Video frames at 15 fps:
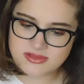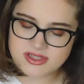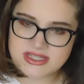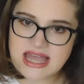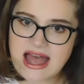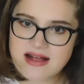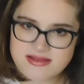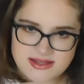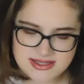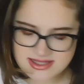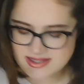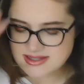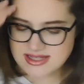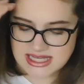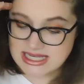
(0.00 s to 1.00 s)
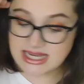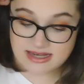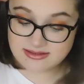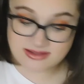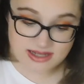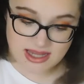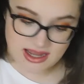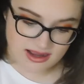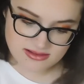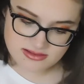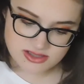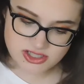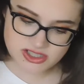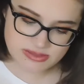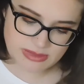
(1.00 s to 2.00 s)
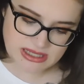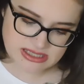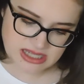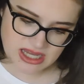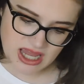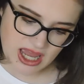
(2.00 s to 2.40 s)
talented, and yeah, she's amazing.